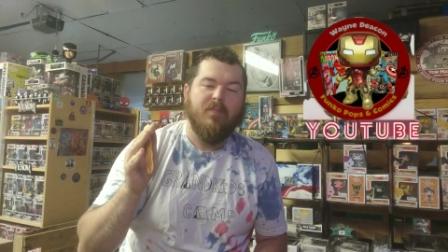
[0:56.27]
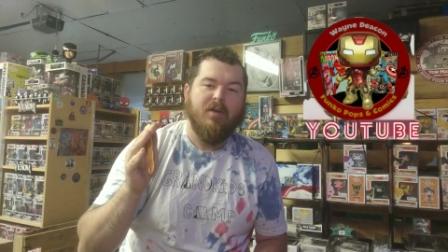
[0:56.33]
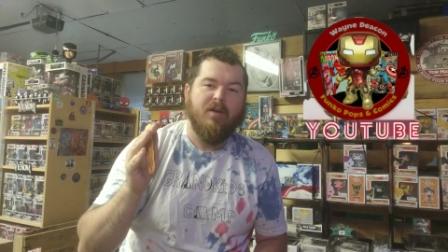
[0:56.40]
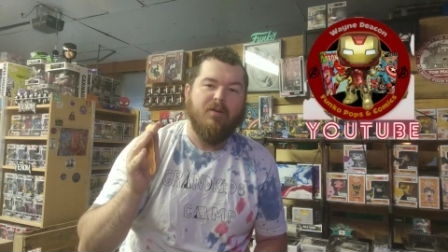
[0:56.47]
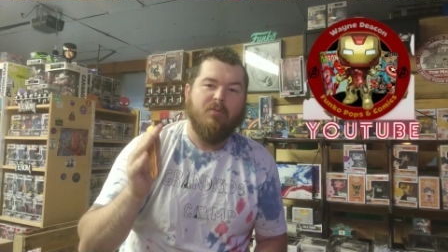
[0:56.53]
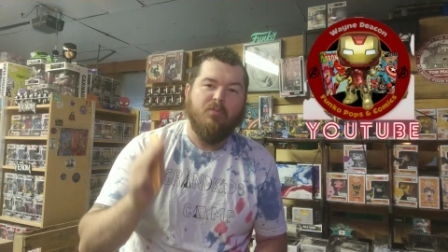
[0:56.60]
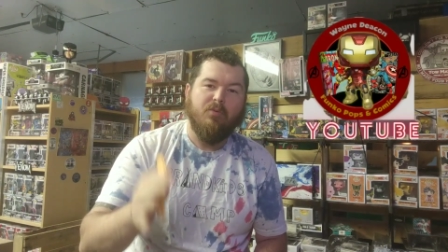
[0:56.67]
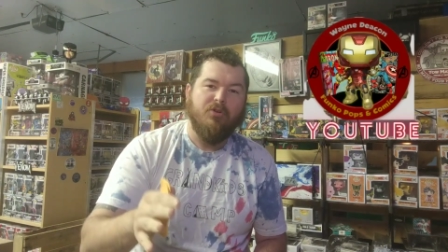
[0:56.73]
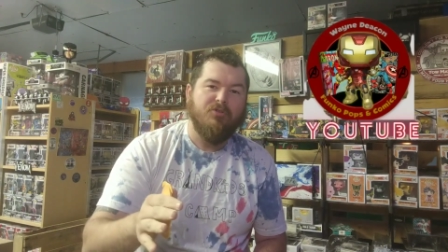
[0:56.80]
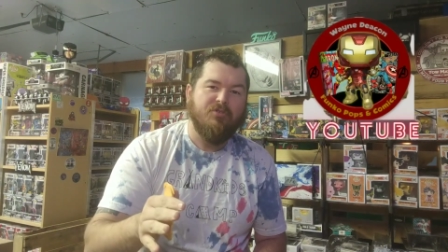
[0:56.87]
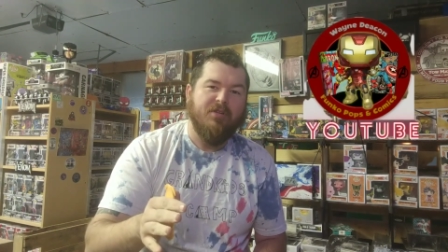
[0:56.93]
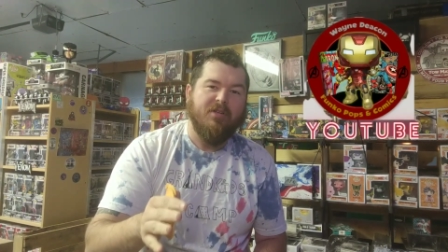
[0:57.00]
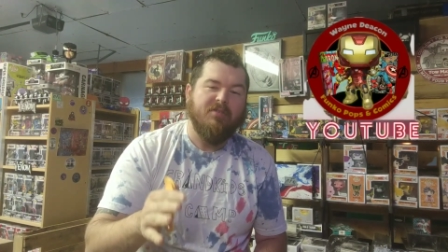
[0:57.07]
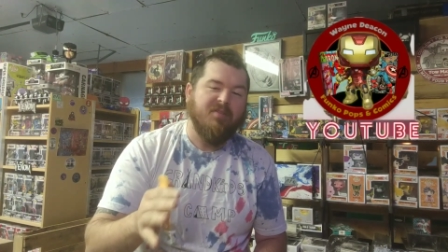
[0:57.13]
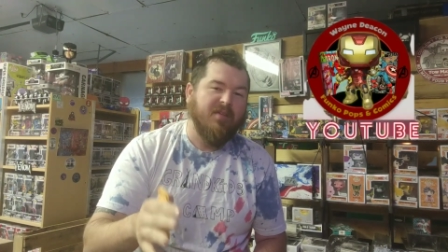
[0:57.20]
uh,
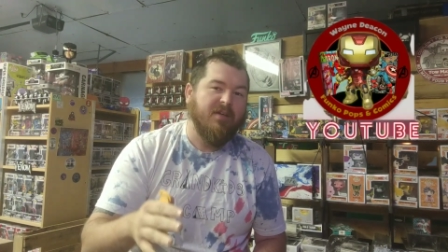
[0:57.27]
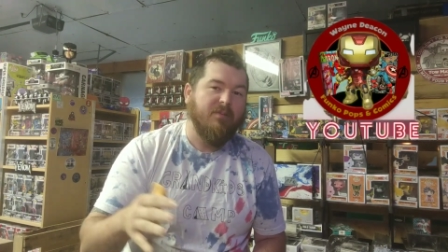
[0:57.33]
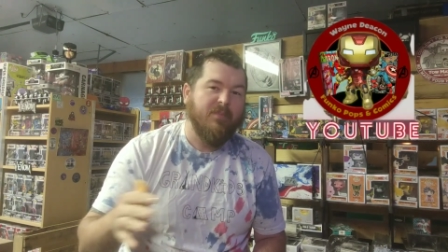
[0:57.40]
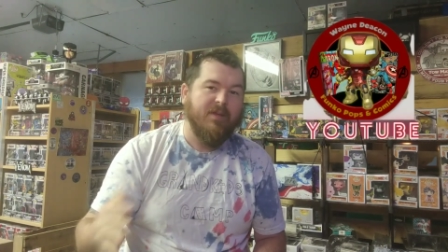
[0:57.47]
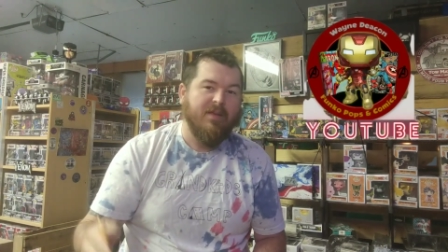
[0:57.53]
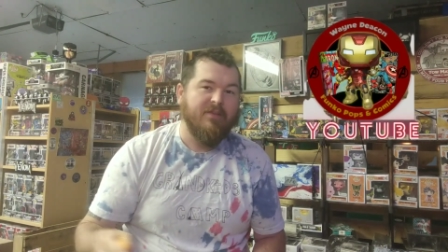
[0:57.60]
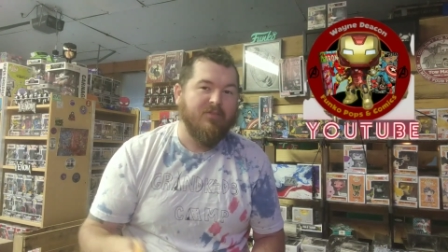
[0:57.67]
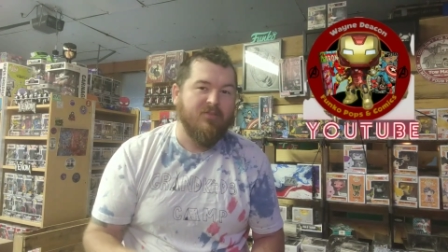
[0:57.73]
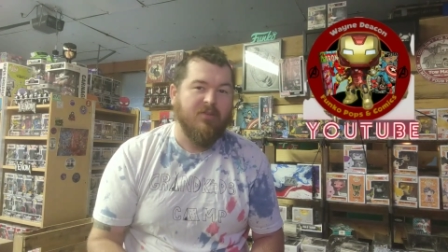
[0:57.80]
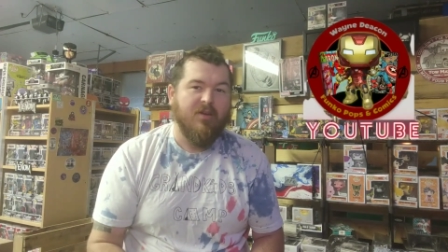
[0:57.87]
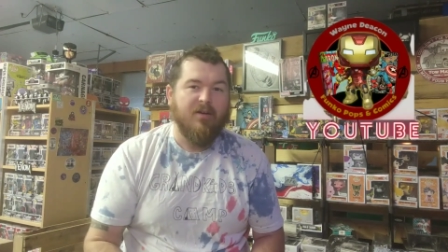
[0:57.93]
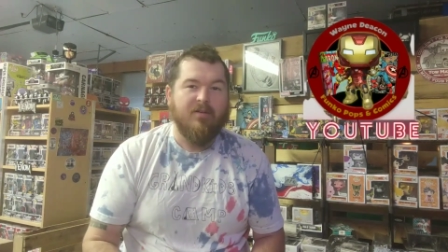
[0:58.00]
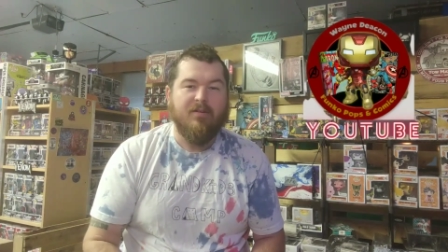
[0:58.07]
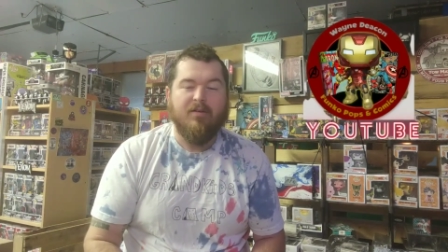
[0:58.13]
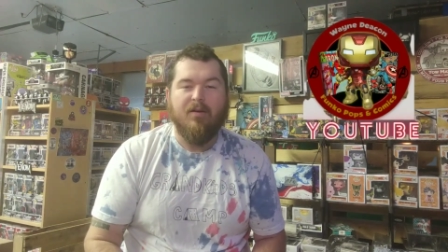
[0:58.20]
usually it's him and his
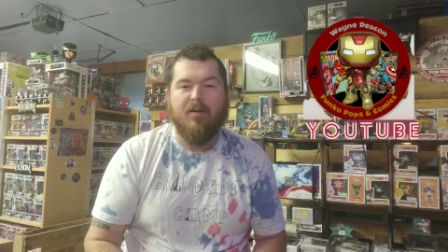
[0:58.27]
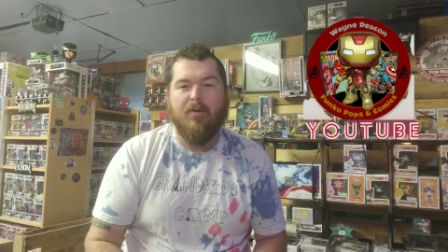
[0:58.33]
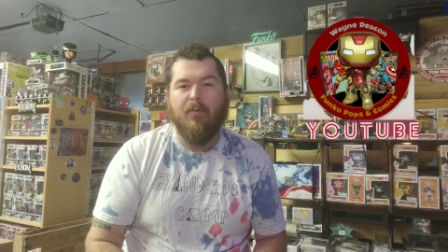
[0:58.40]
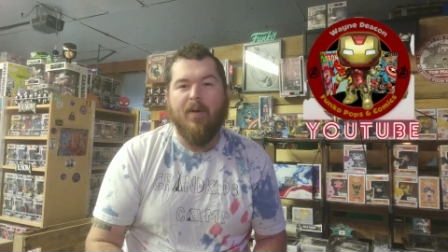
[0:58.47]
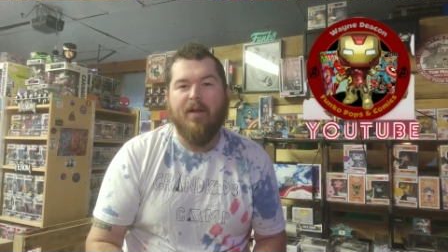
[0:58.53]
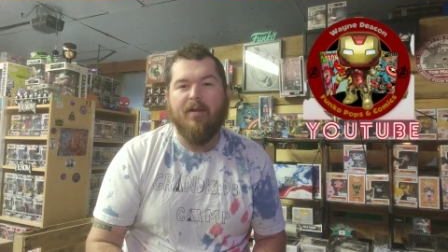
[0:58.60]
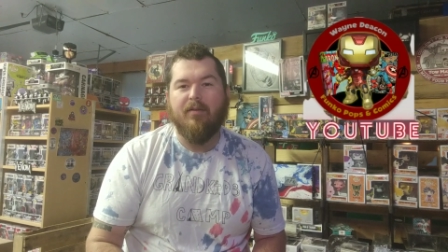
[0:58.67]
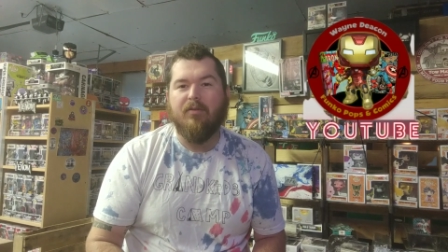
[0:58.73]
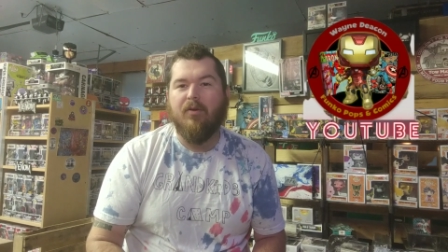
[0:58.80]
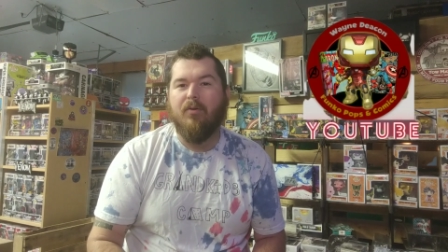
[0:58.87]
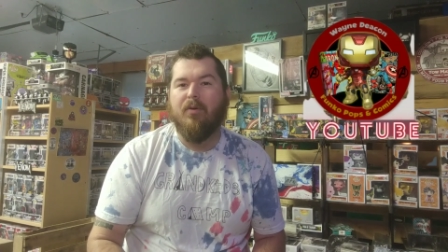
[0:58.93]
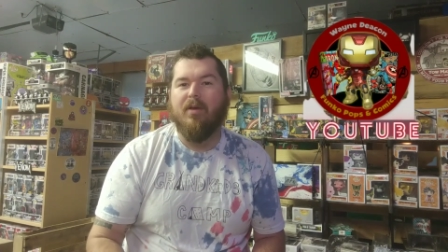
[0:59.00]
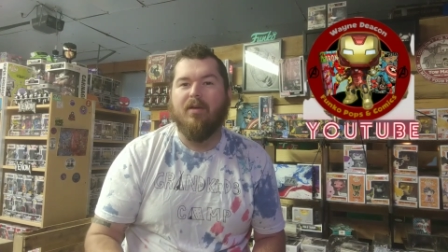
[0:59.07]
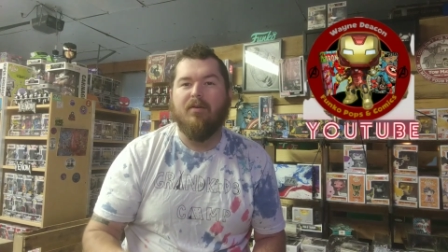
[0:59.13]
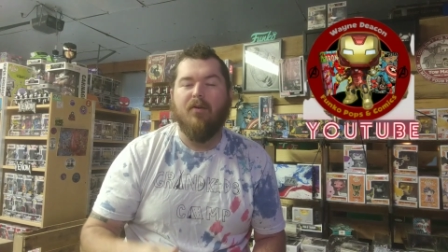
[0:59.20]
son, uh, Wayne
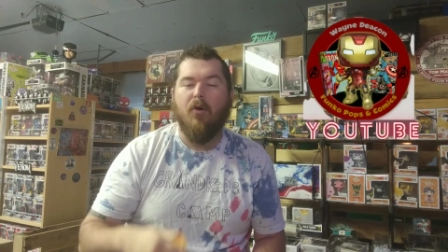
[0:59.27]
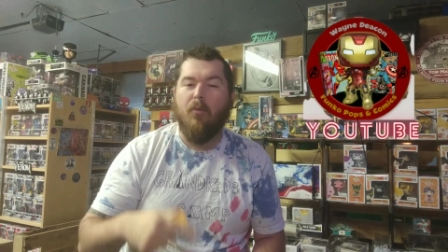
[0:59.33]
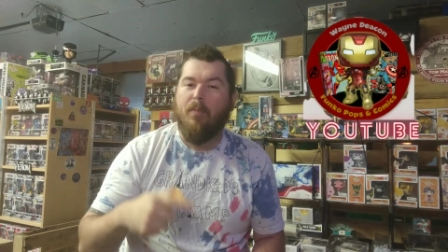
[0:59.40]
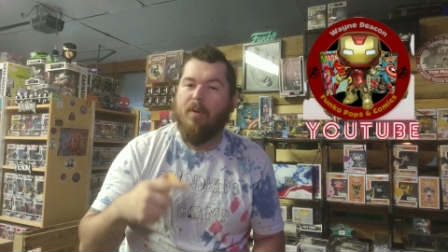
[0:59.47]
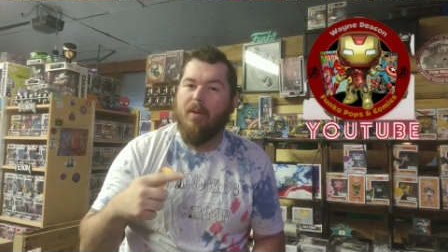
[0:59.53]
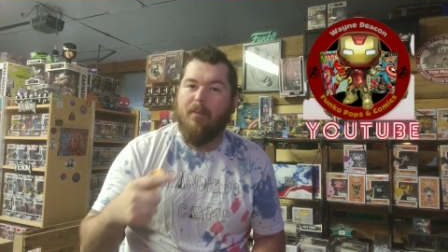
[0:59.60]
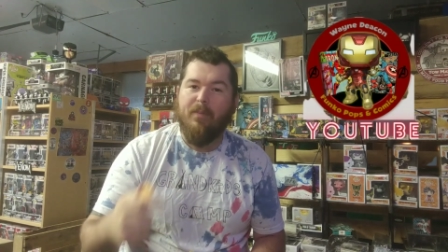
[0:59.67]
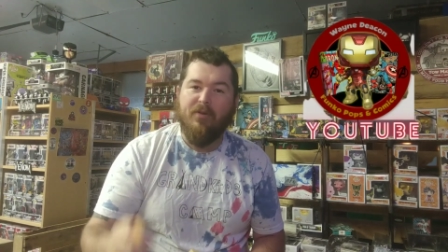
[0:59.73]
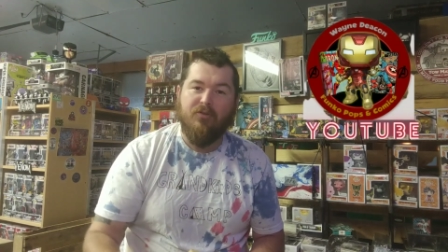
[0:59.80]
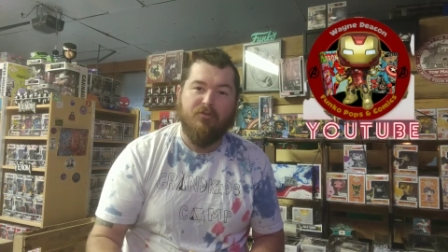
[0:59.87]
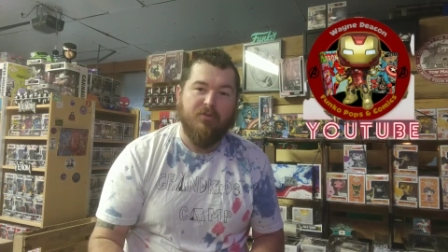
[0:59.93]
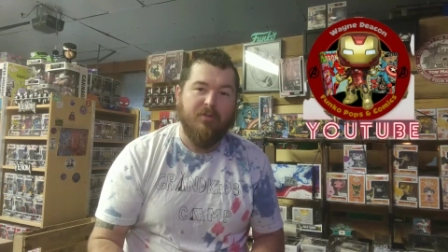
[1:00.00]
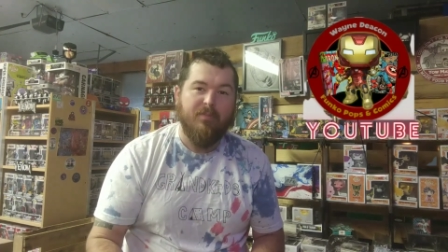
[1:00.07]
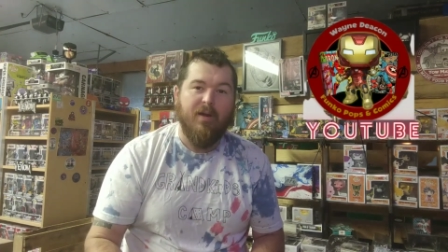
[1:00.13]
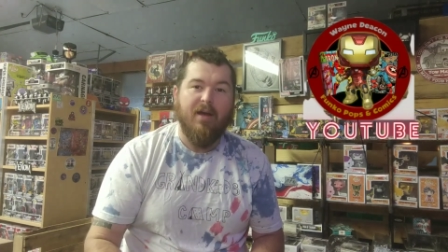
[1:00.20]
Logan, open up
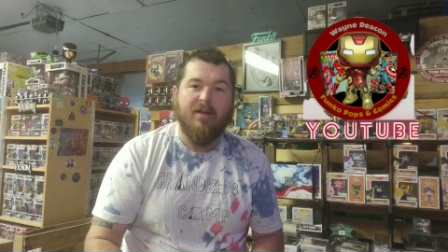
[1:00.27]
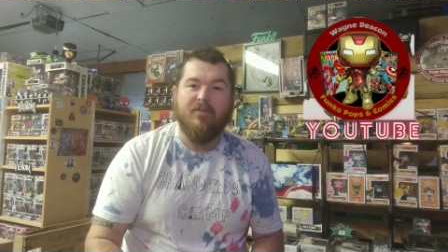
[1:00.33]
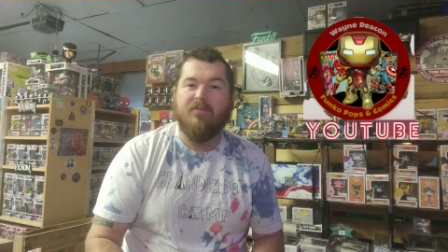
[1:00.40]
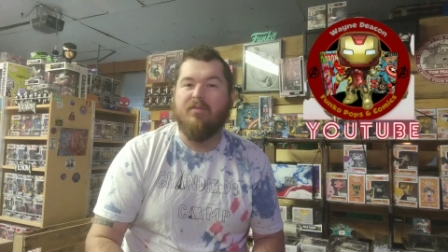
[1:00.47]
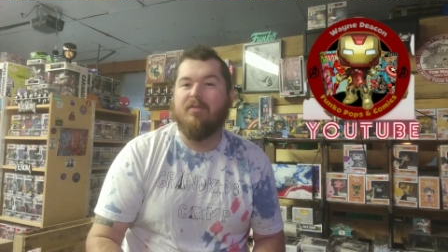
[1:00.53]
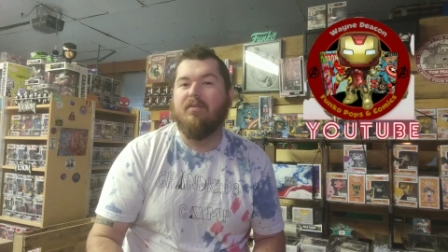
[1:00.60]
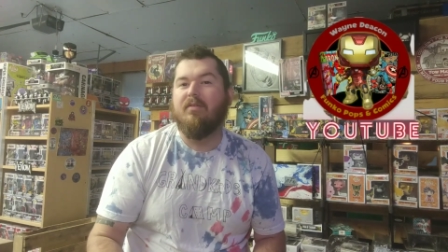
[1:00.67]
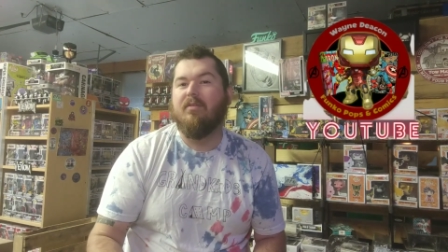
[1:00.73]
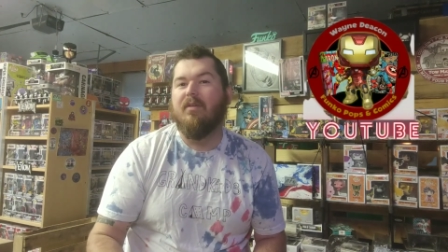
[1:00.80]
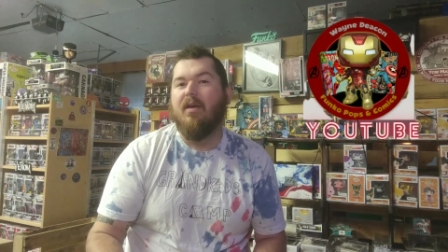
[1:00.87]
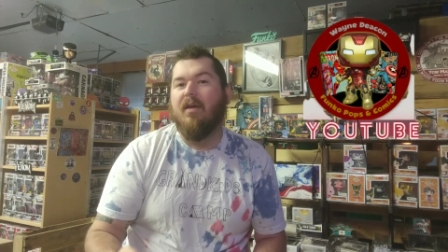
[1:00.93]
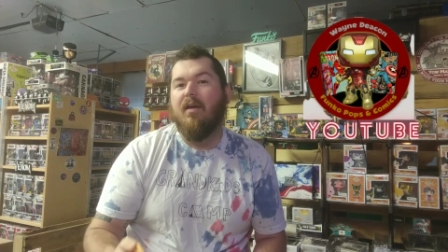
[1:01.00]
mystery boxes.